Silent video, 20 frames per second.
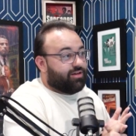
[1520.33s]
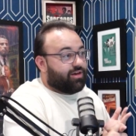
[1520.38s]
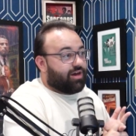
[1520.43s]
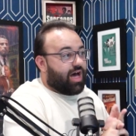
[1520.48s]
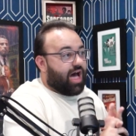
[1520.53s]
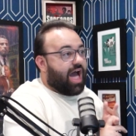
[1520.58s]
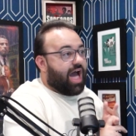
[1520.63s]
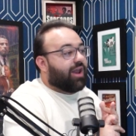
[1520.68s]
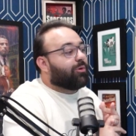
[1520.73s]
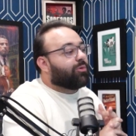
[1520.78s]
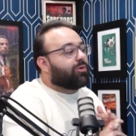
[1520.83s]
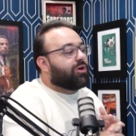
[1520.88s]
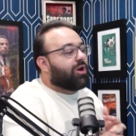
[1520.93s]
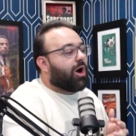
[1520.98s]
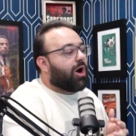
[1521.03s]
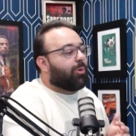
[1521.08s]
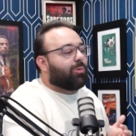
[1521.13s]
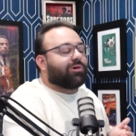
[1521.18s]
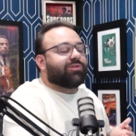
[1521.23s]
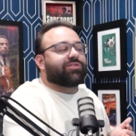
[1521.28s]
I don't
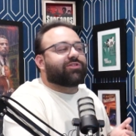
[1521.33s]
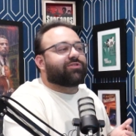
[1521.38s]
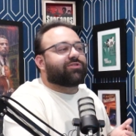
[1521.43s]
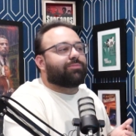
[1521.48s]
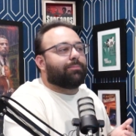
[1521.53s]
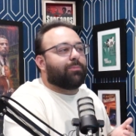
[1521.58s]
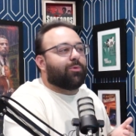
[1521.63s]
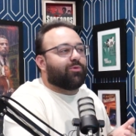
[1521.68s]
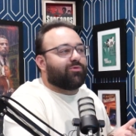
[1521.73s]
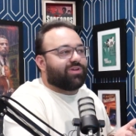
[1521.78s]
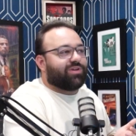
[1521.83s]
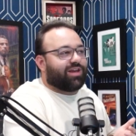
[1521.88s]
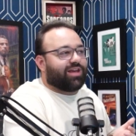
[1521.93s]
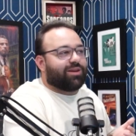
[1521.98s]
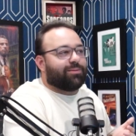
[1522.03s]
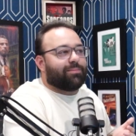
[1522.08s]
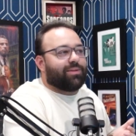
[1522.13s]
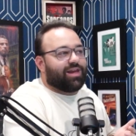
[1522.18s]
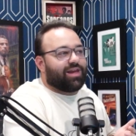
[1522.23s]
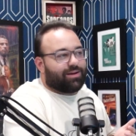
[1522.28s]
know where this movie
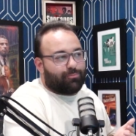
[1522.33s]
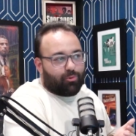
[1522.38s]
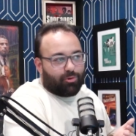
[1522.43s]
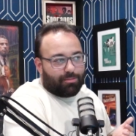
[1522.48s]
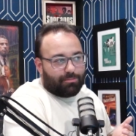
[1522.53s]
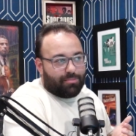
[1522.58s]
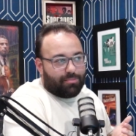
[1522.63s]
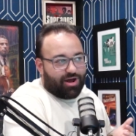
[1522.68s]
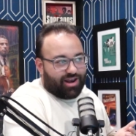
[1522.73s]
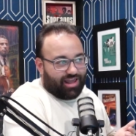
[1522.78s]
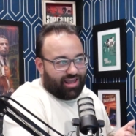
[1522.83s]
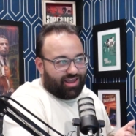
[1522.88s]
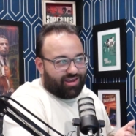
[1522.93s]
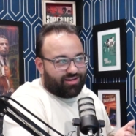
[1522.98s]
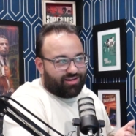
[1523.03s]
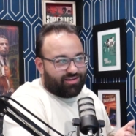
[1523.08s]
can make more money.